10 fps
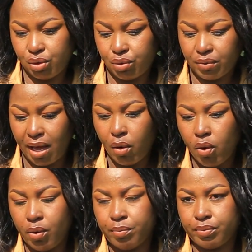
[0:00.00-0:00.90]
To the
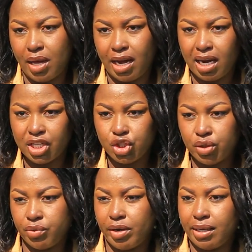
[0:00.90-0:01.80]
home,
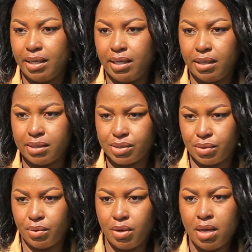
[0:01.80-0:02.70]
Akashire he.
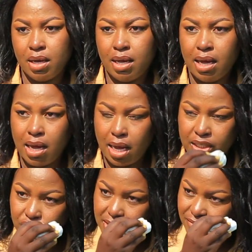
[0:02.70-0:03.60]
So,
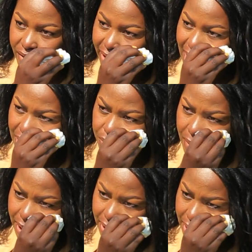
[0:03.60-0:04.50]
and she was very
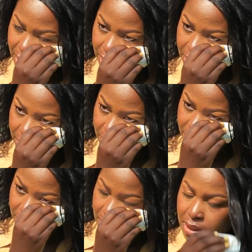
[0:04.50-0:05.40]
hardworking.
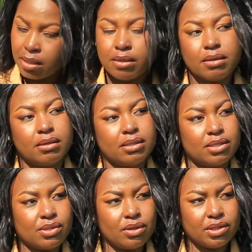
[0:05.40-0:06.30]

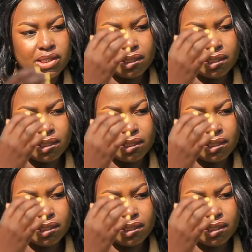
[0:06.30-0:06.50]
So